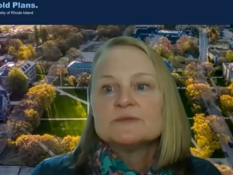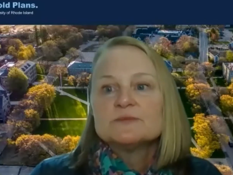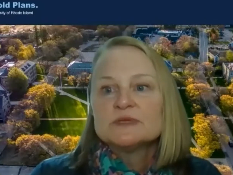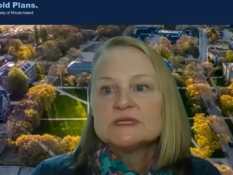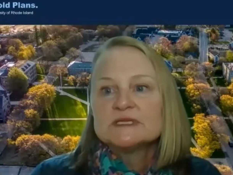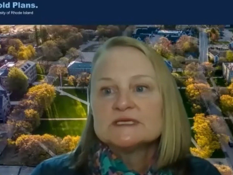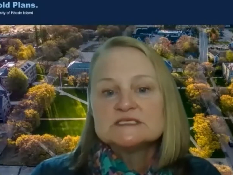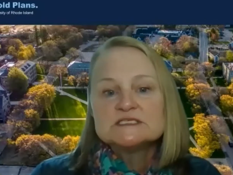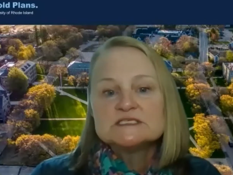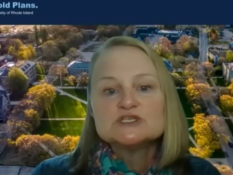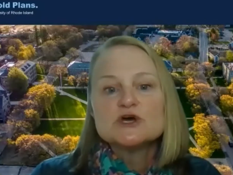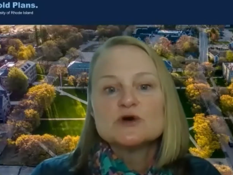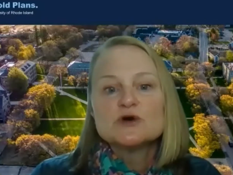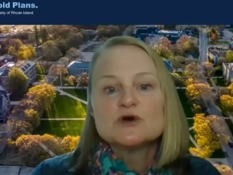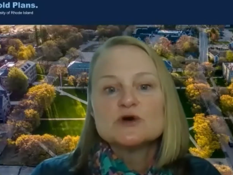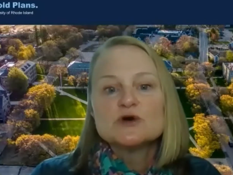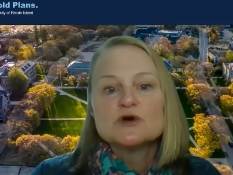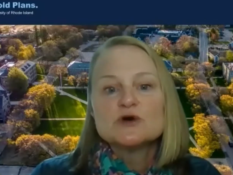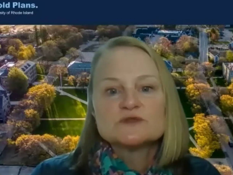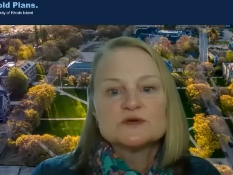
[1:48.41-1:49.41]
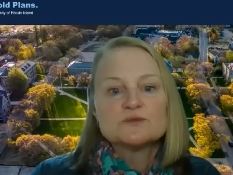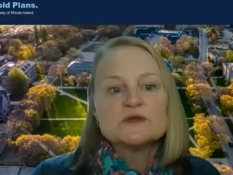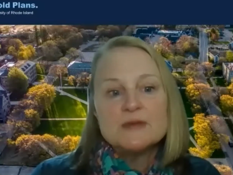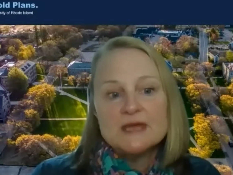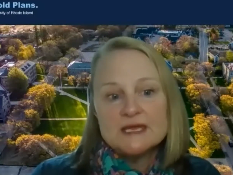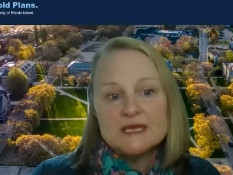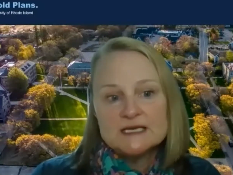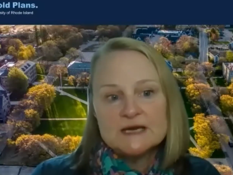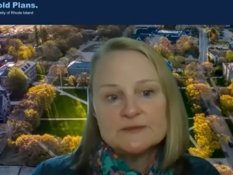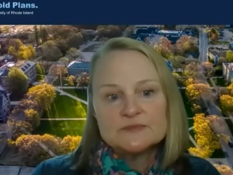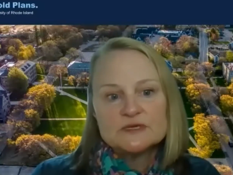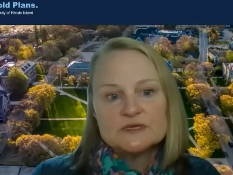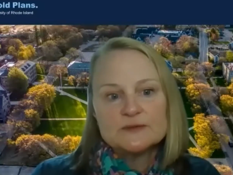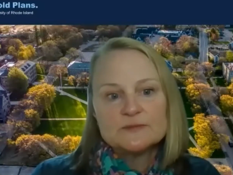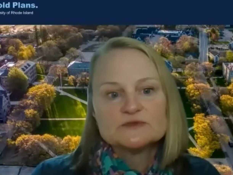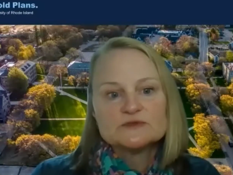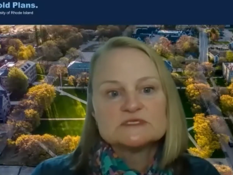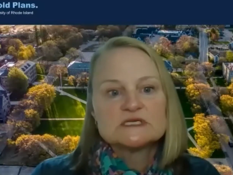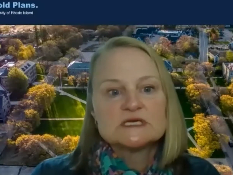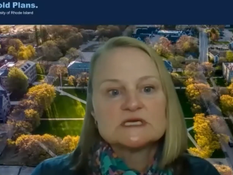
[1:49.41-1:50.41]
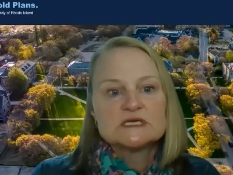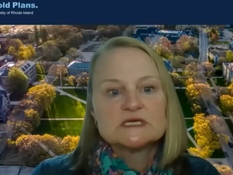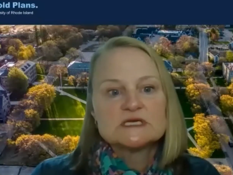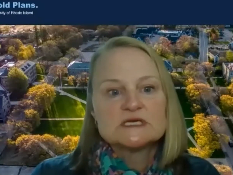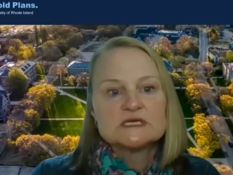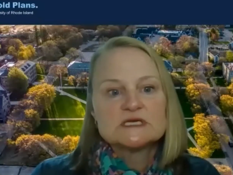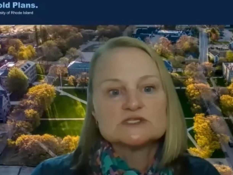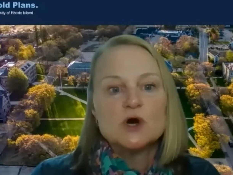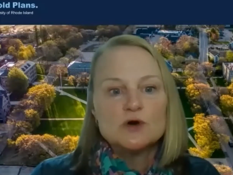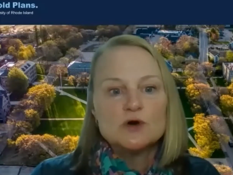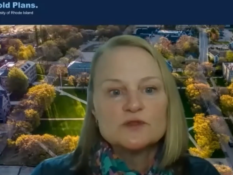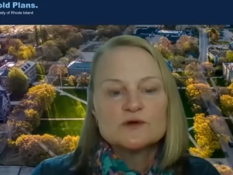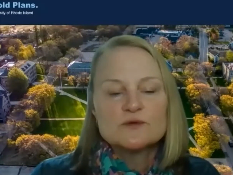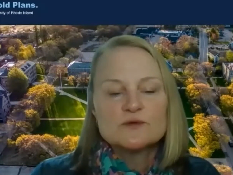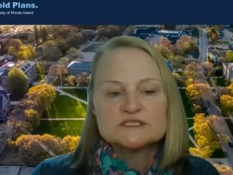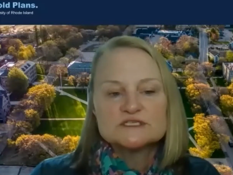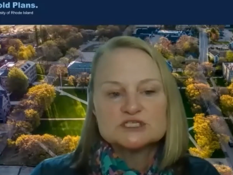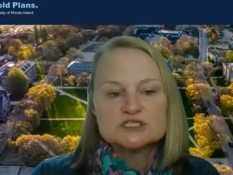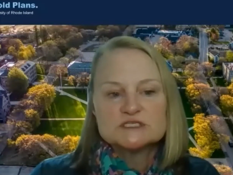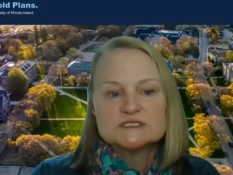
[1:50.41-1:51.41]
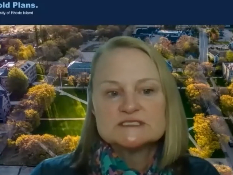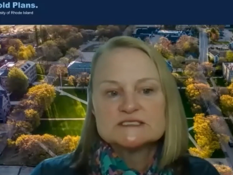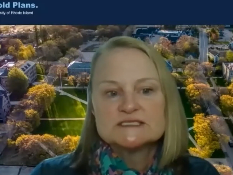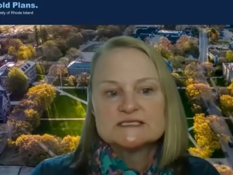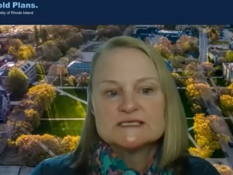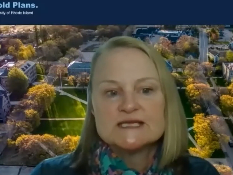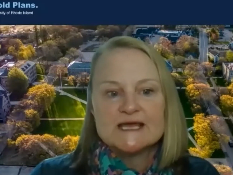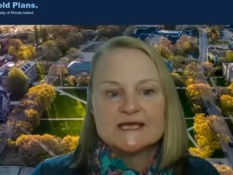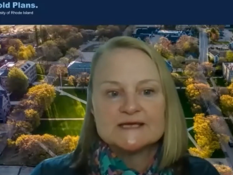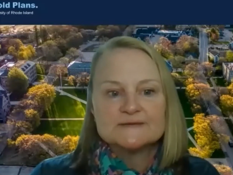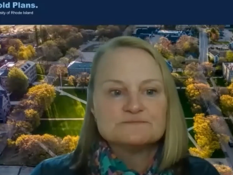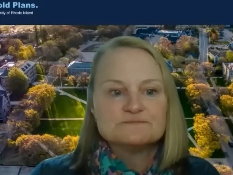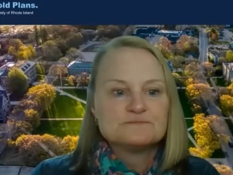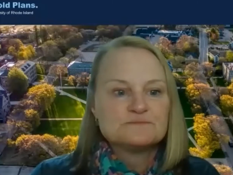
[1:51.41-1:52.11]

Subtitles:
Please note that we may not be able to get to all the questions today.